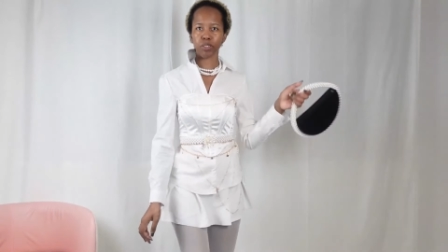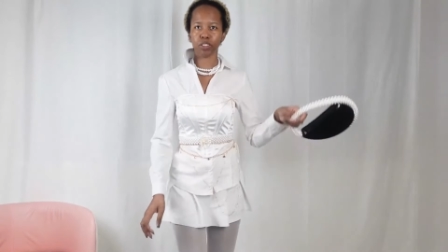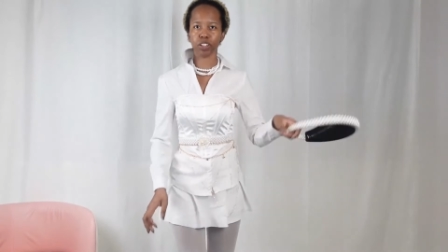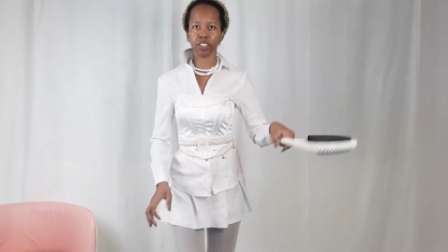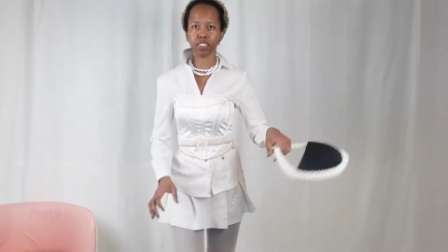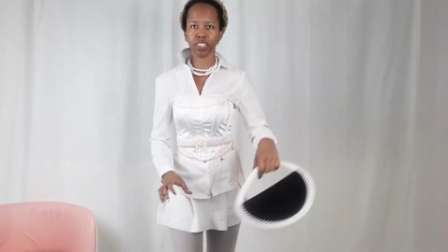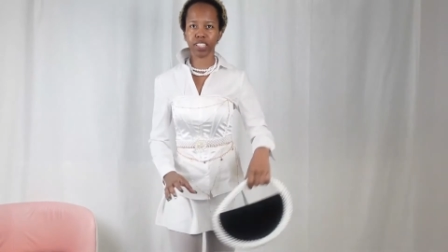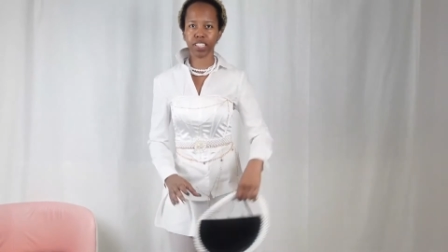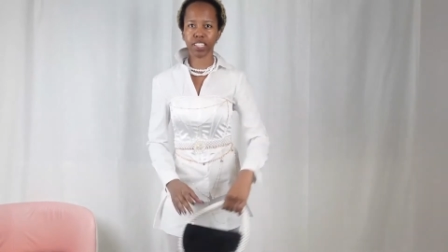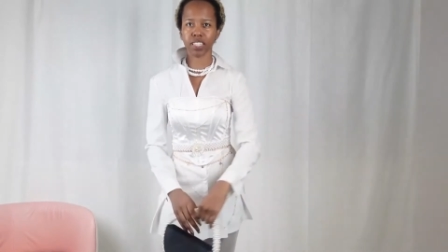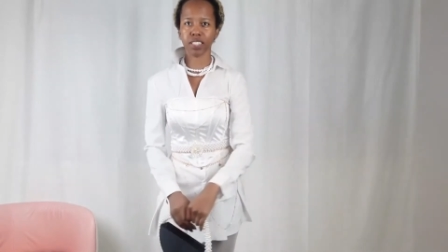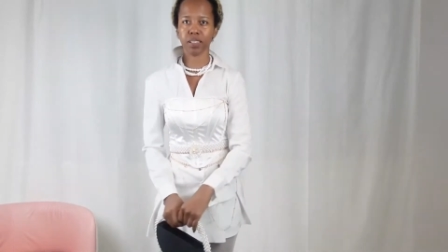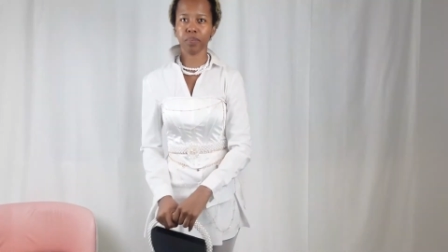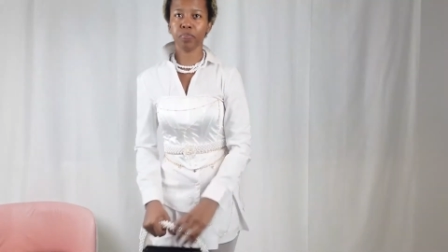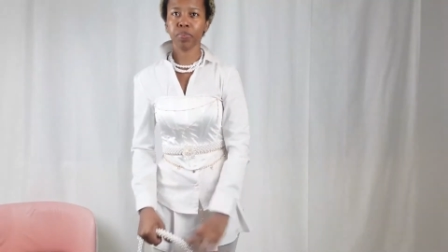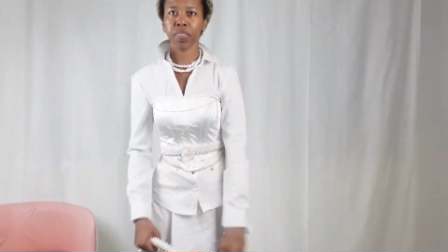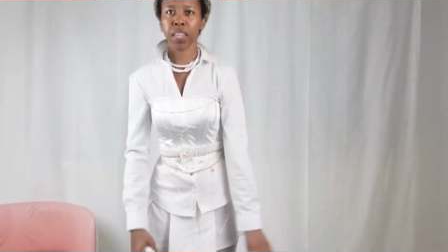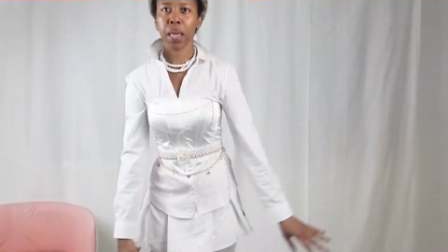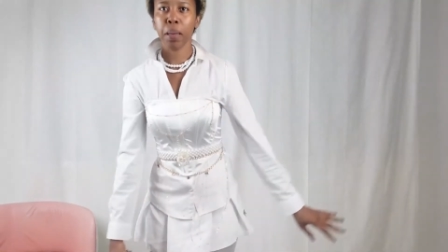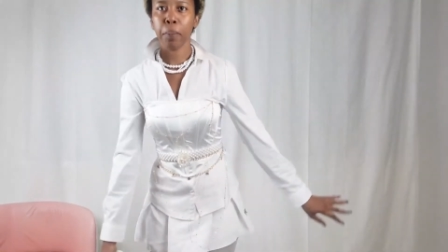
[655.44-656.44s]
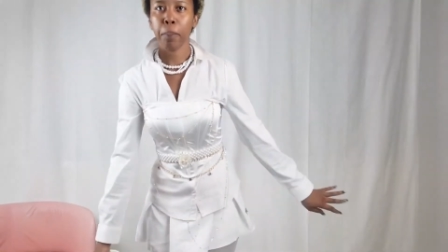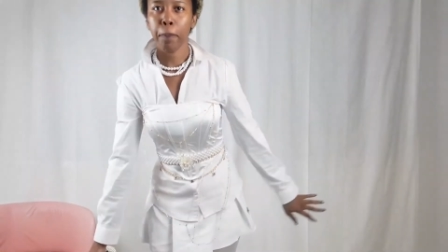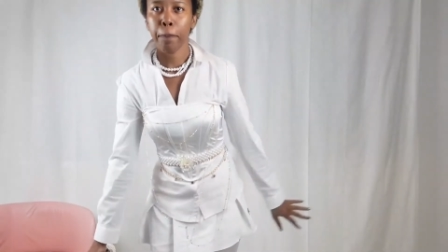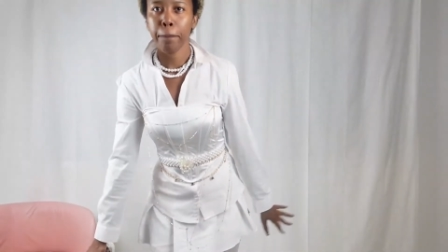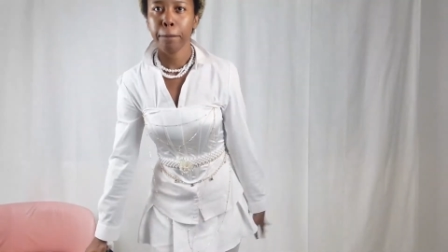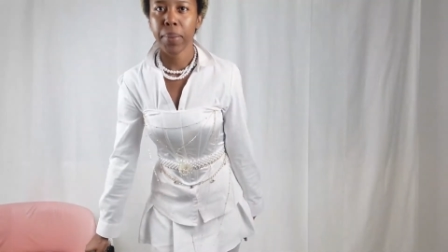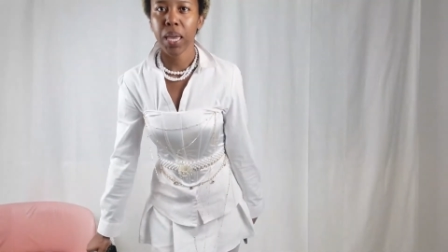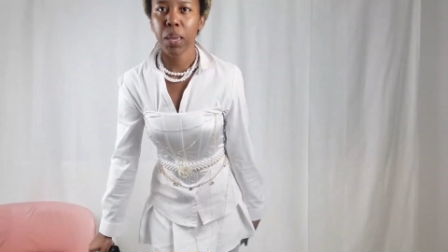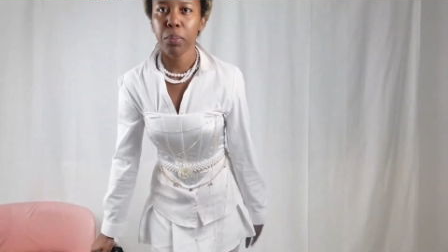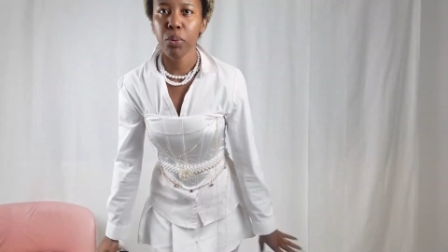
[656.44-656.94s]
rock this.
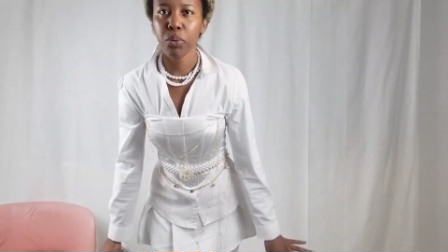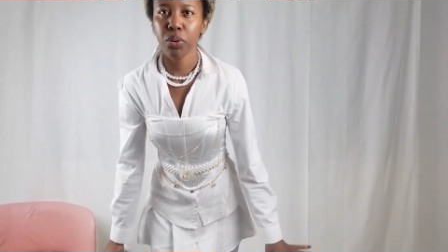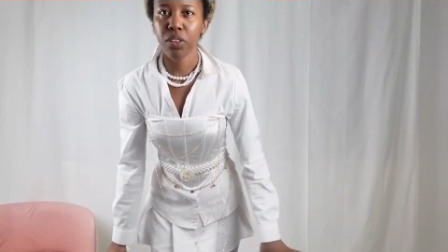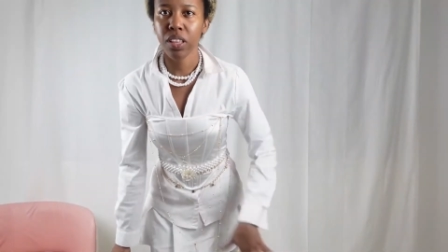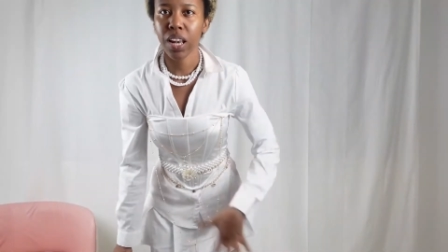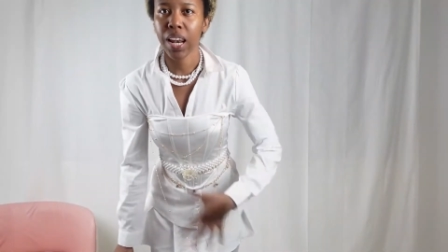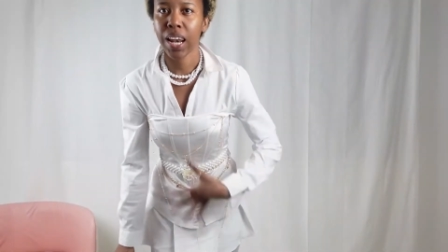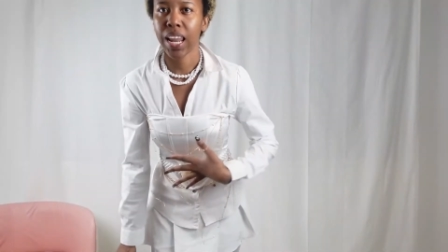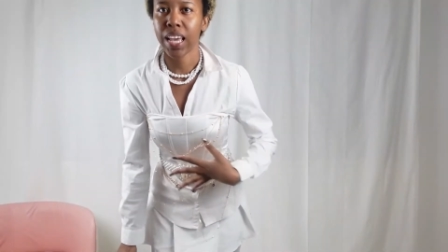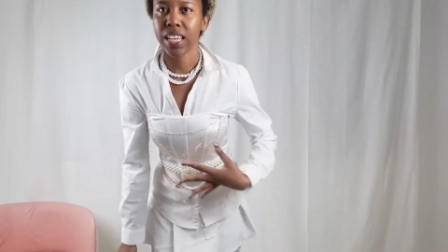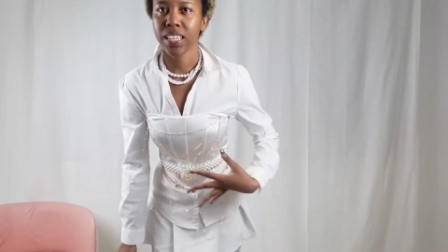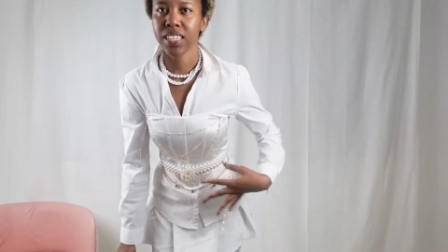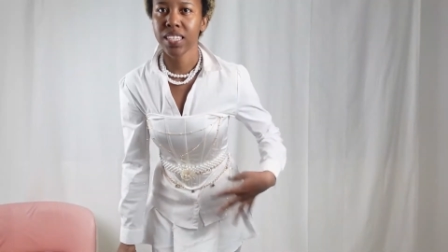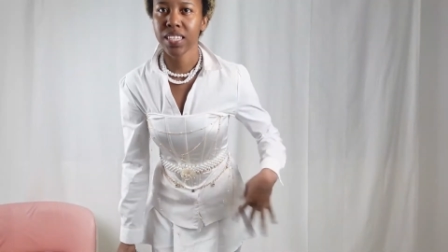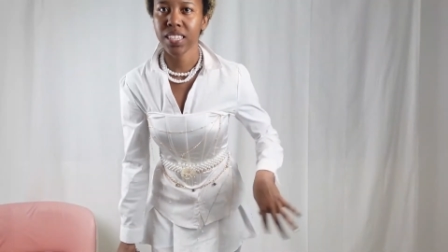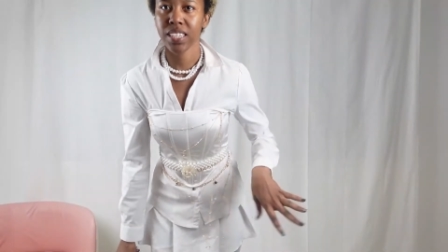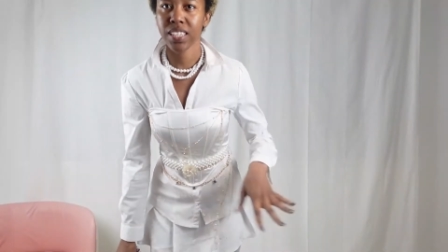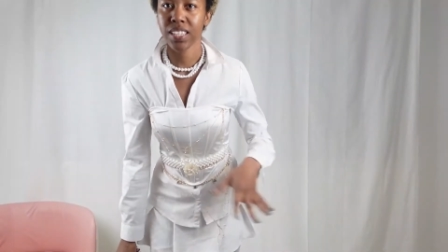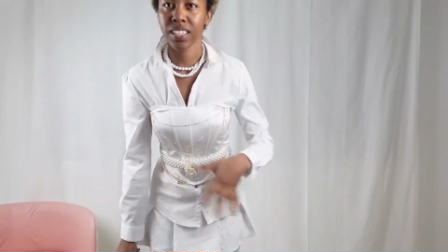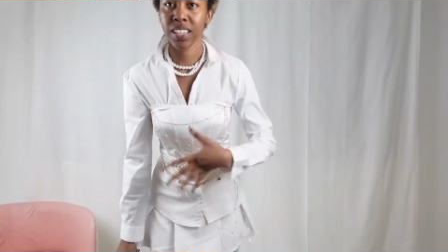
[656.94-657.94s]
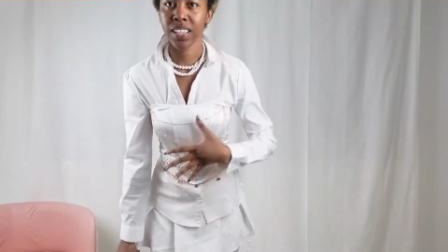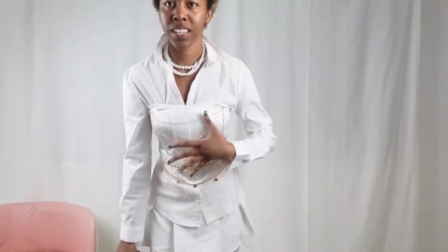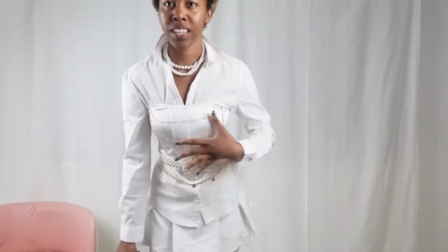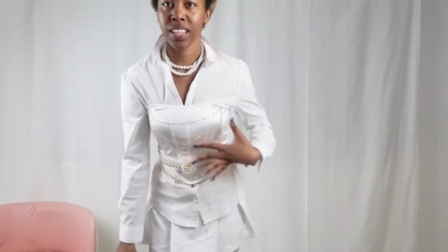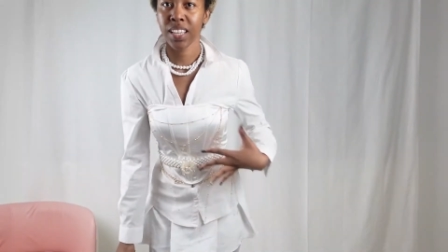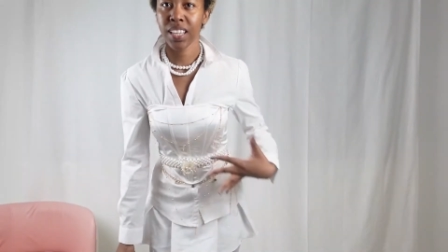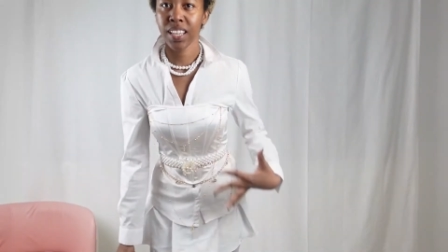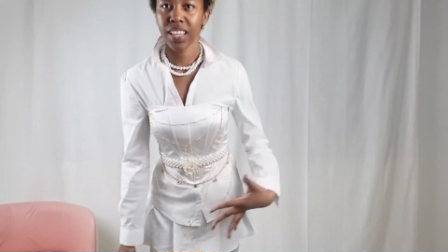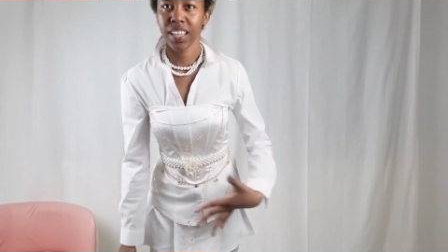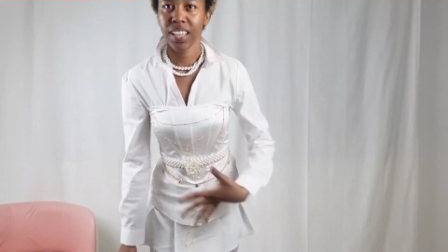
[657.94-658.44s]
Maybe with less
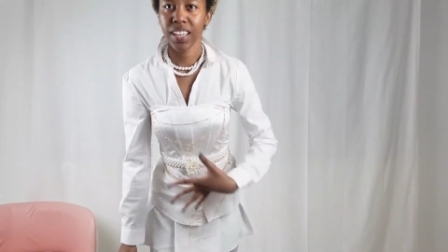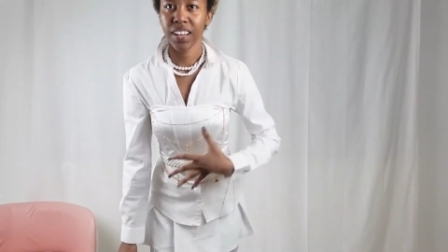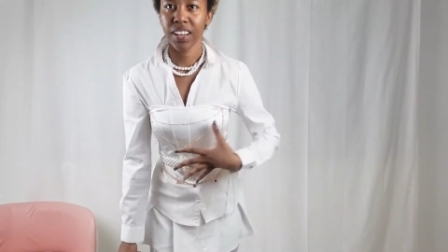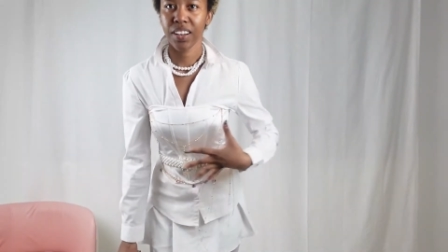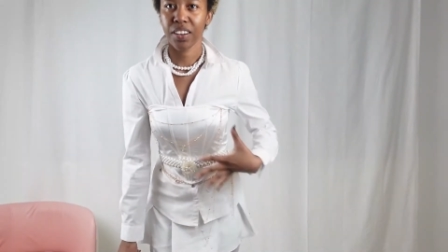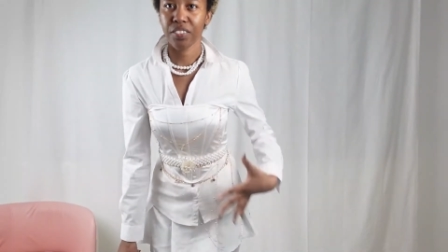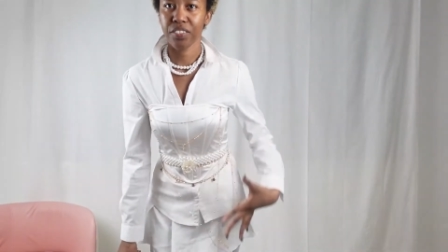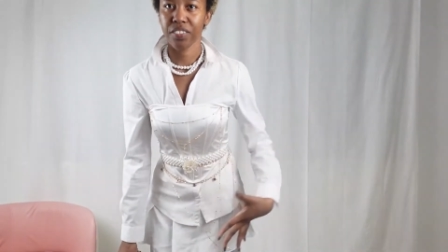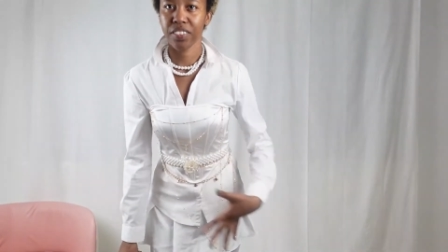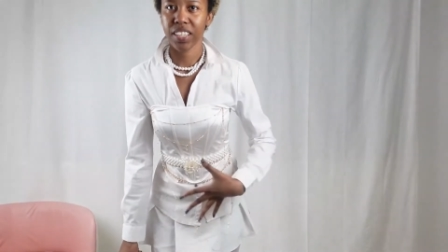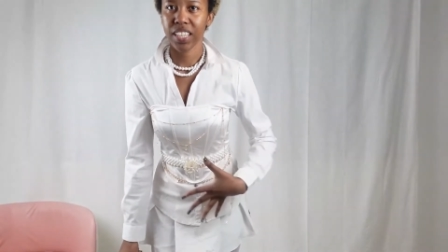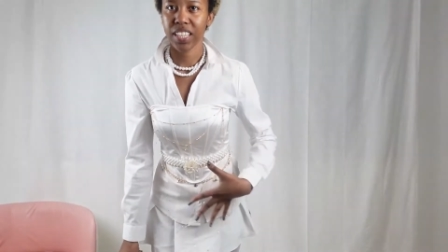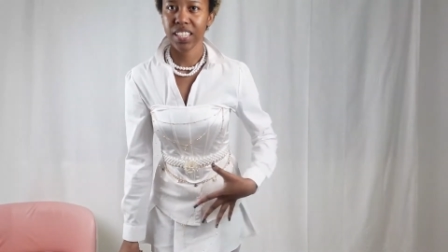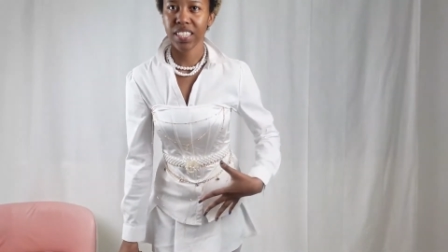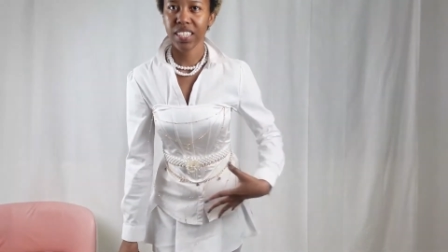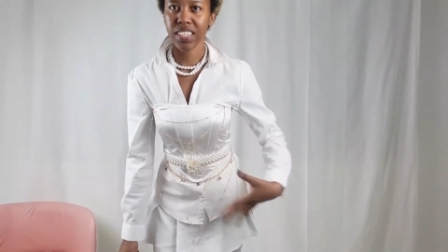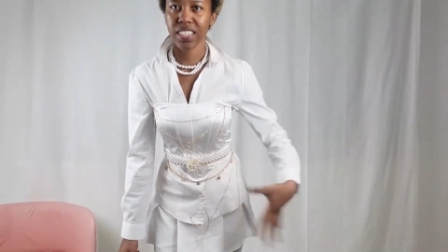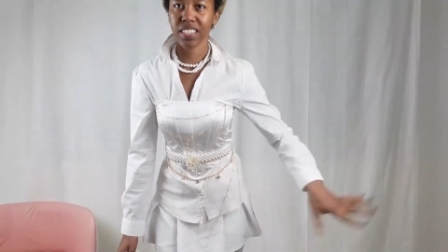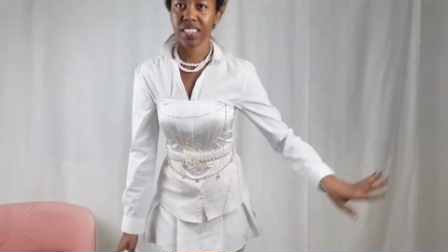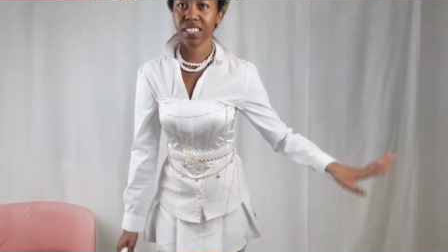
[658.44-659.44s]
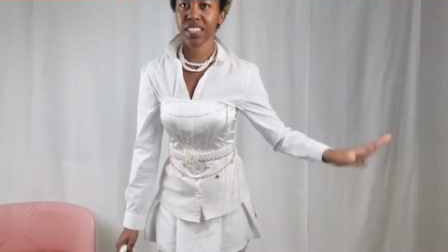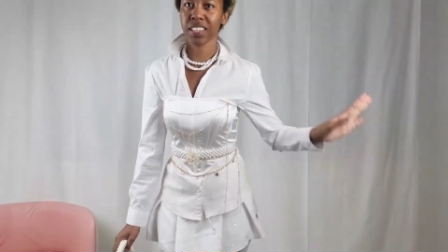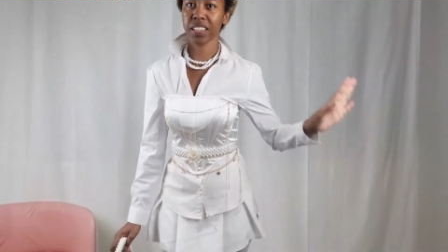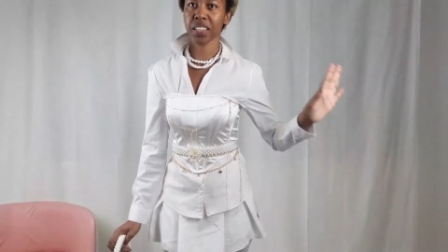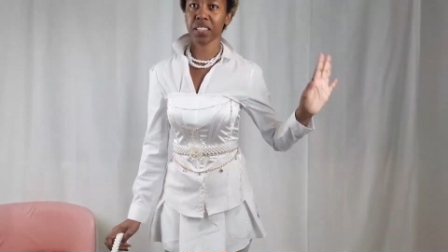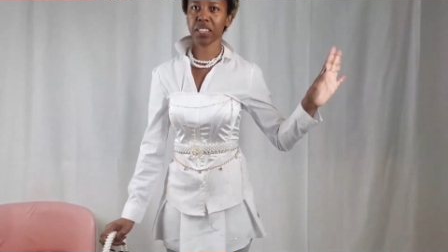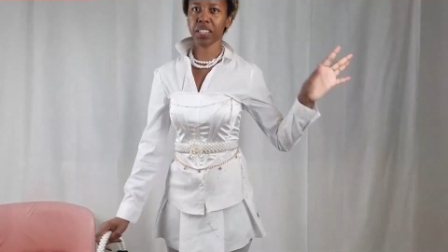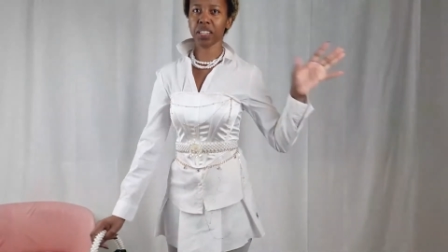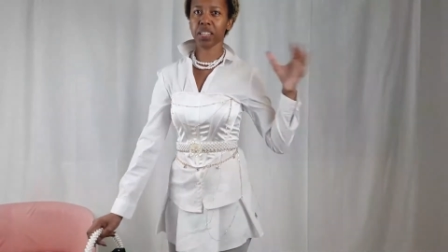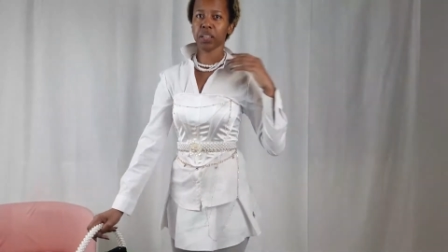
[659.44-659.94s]
of this
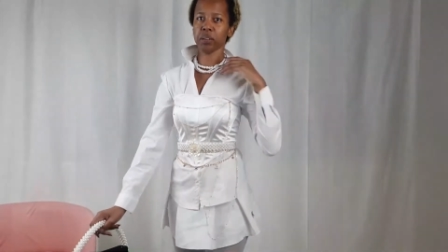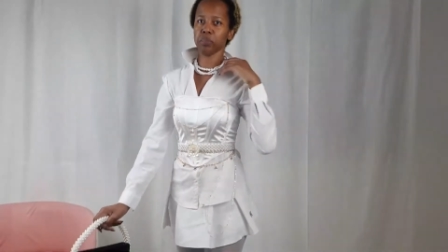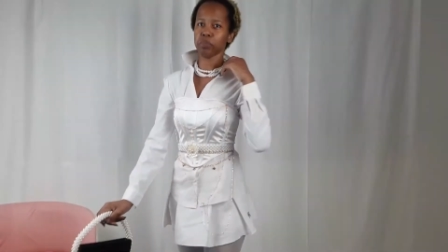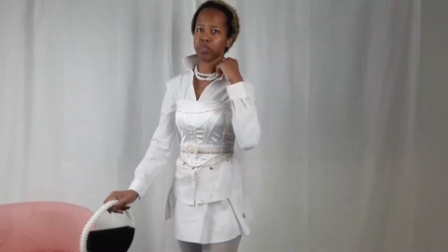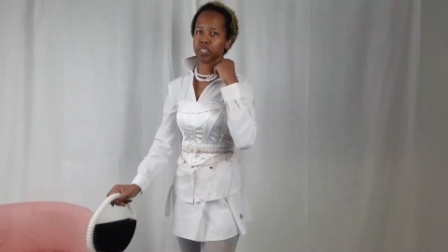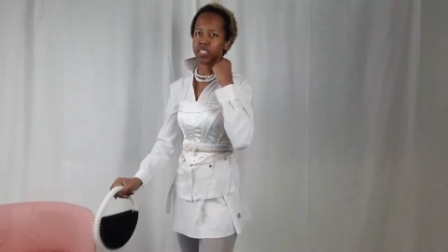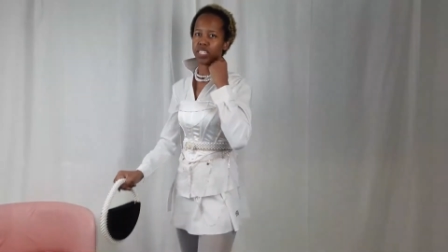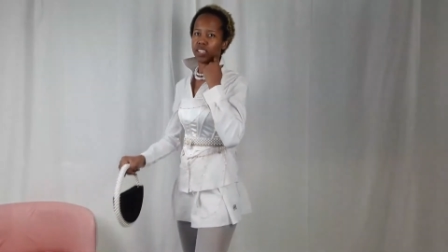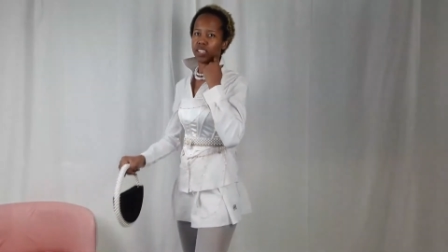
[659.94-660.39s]
but